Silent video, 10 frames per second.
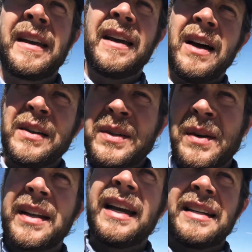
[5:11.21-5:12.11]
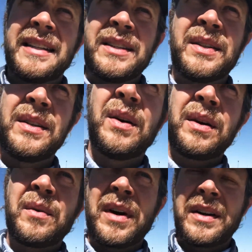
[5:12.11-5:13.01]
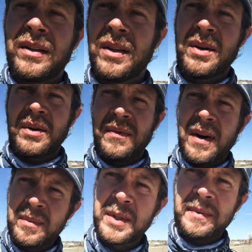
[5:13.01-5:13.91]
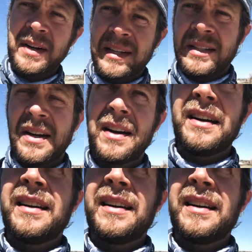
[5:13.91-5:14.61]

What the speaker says: Also connecting to knowing where your local farmers markets are,